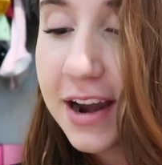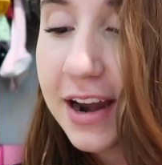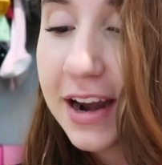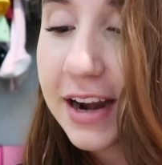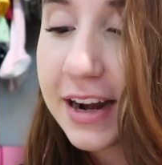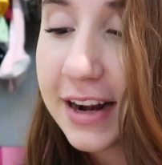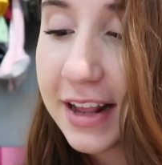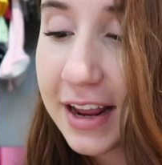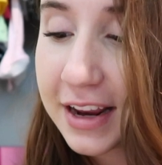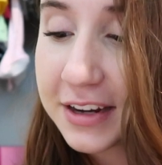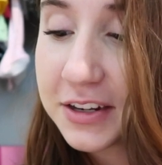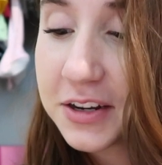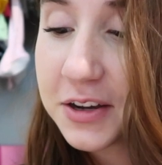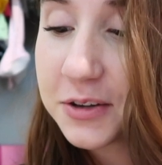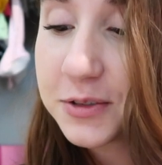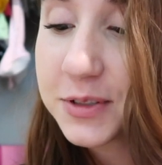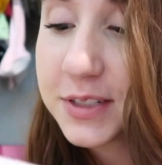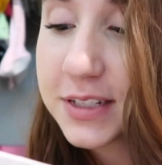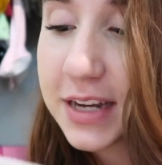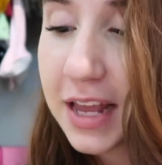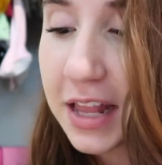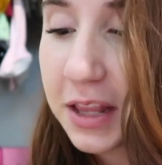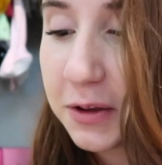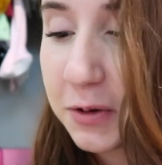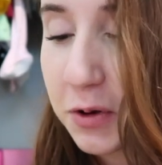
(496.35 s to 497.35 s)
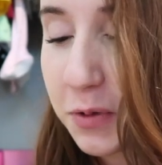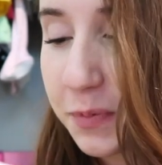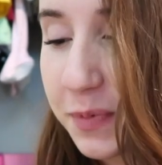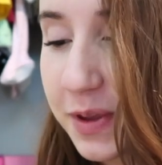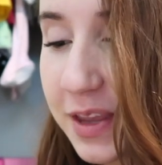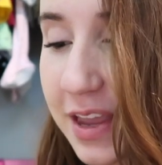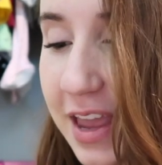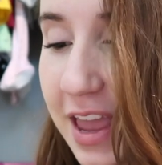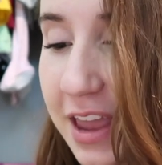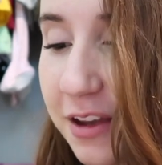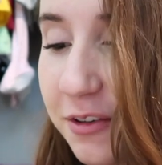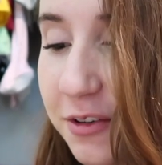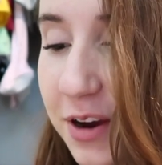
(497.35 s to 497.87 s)
And I know Stella will
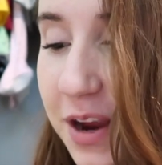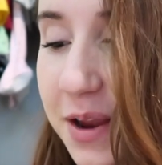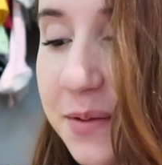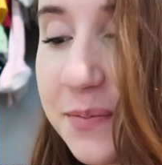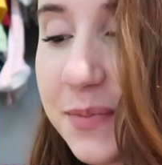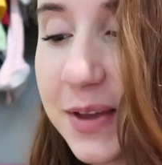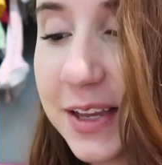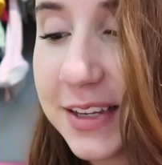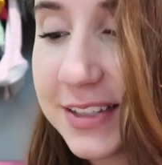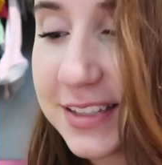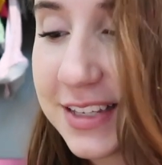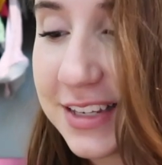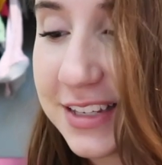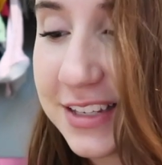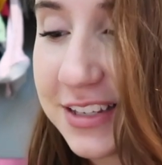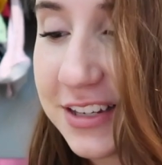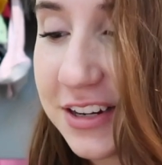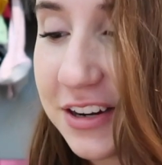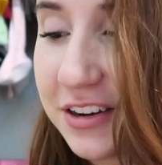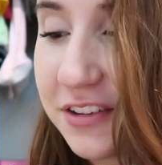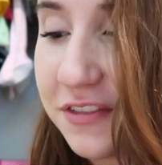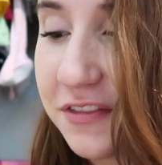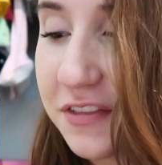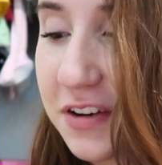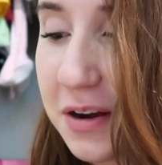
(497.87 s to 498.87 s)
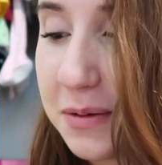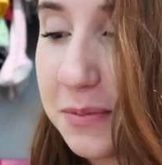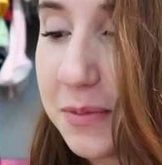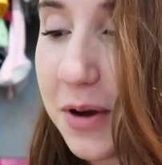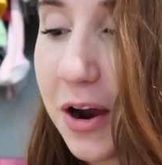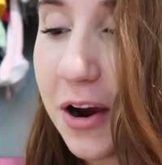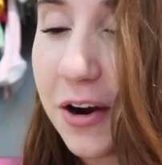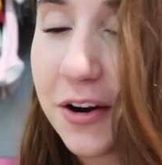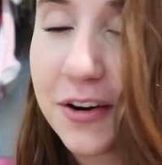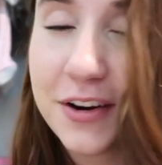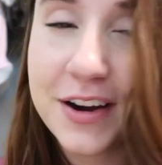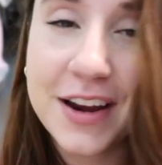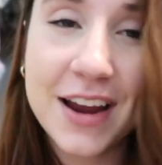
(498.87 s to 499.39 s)
be a great big sister. From
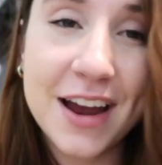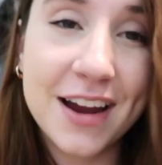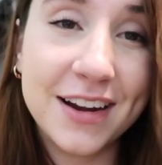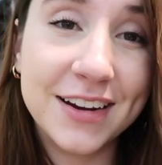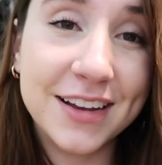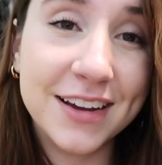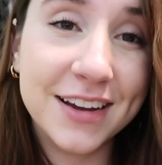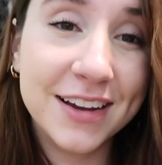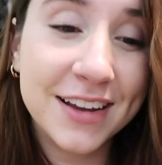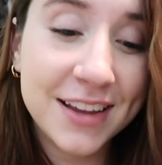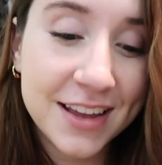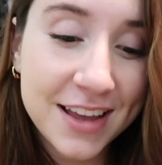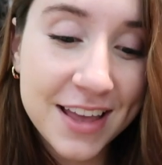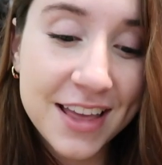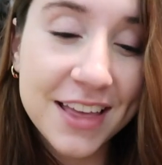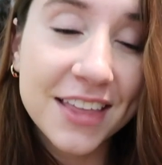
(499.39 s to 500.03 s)
Ariana.